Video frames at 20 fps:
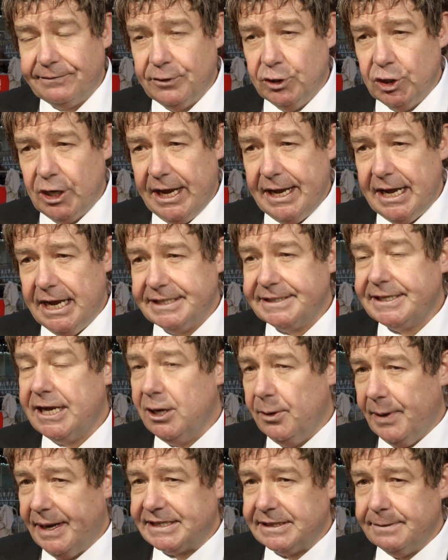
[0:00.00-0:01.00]
for a
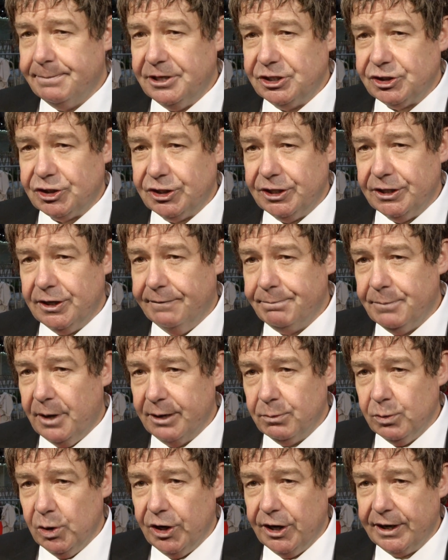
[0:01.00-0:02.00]
solo exhibition of
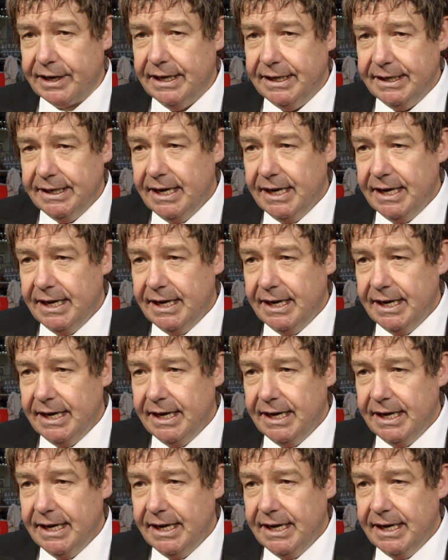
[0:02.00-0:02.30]
my work